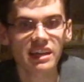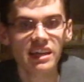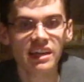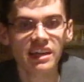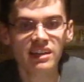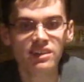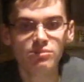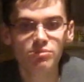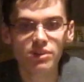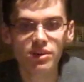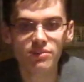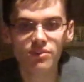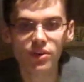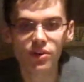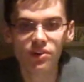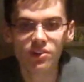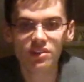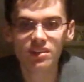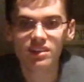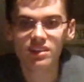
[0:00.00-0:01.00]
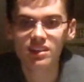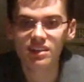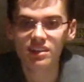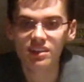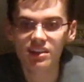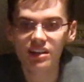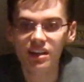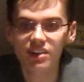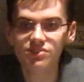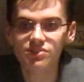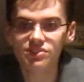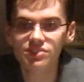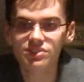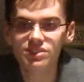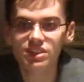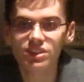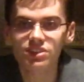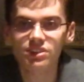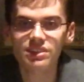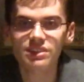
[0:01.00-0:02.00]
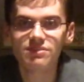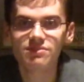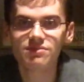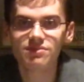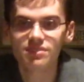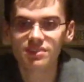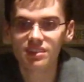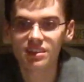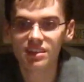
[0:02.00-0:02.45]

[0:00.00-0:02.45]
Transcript: and above all, of sincerity.